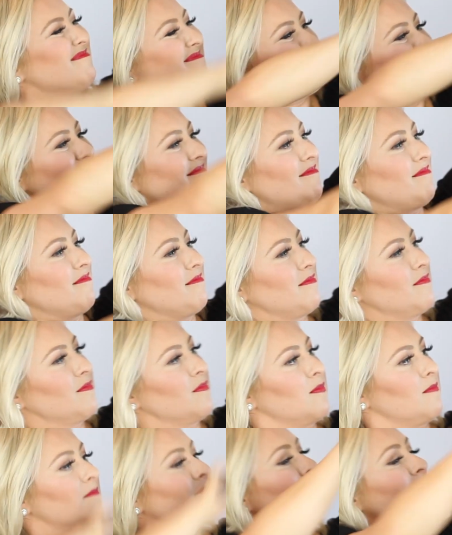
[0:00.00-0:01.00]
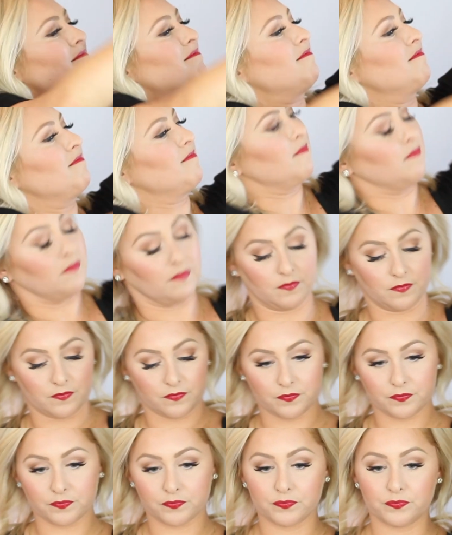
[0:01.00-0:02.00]

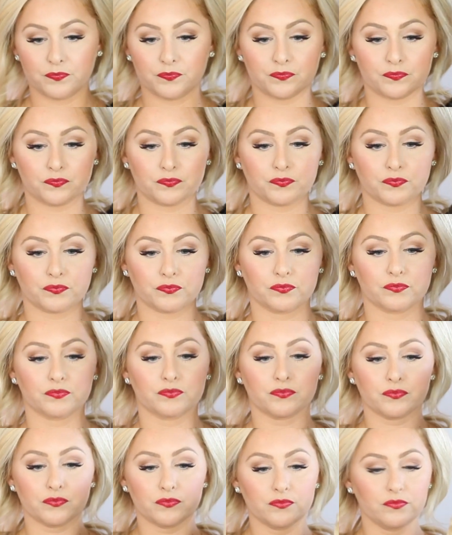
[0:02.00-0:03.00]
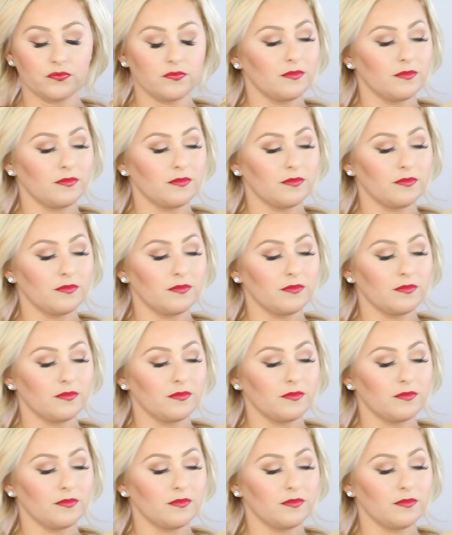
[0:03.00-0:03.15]
(silence)